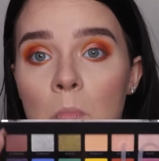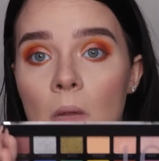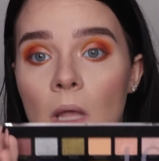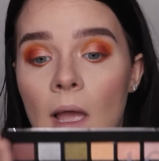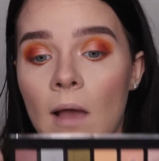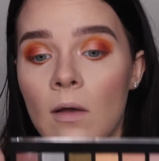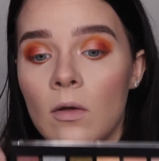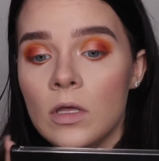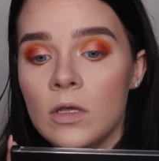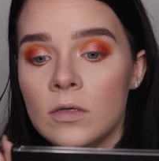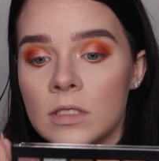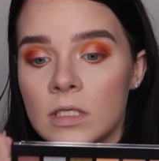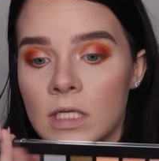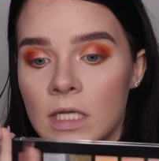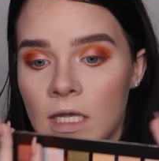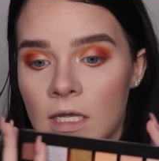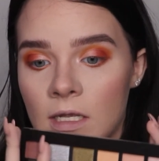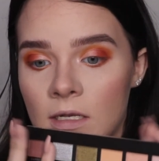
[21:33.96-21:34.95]
I'll use it
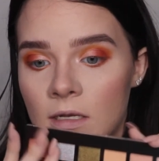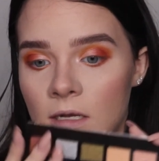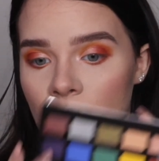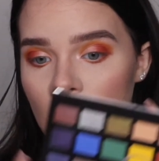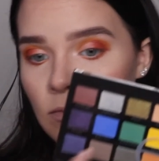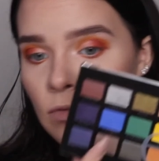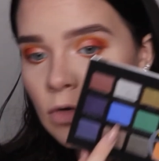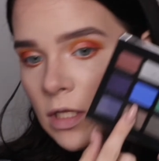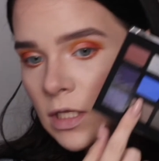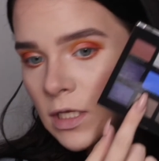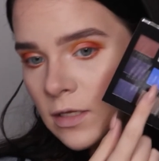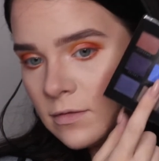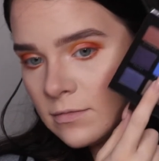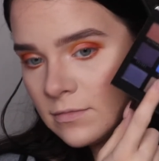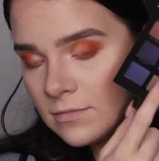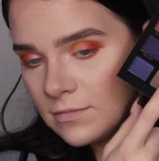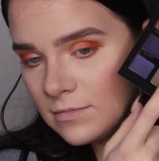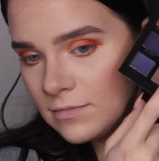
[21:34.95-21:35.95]
again.
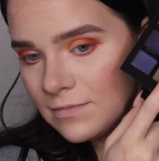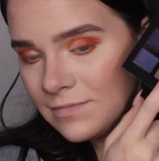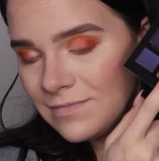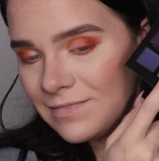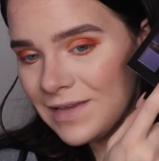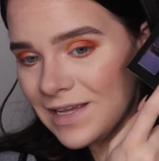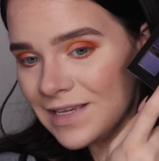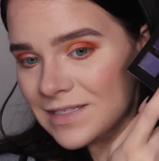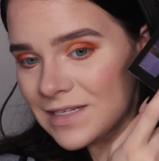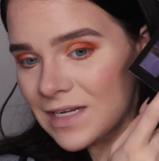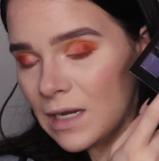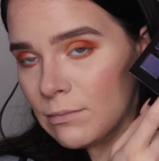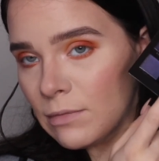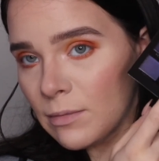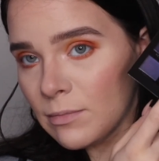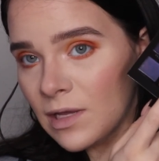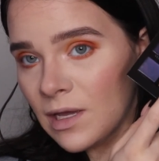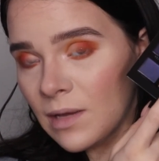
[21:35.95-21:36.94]
Next time
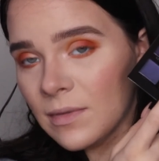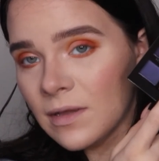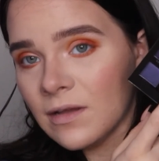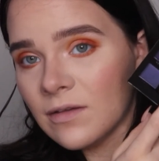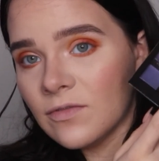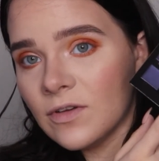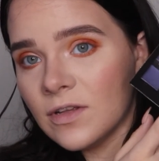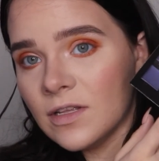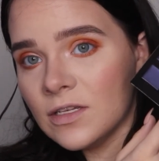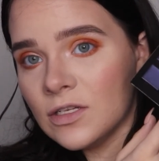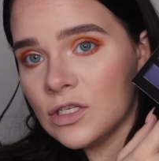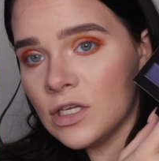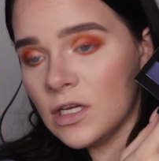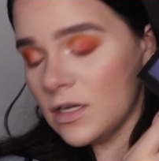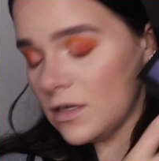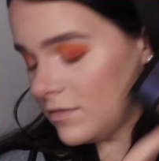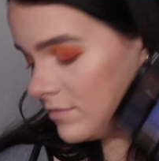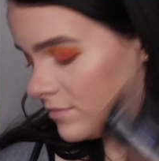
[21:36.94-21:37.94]
I'm coming for this shade.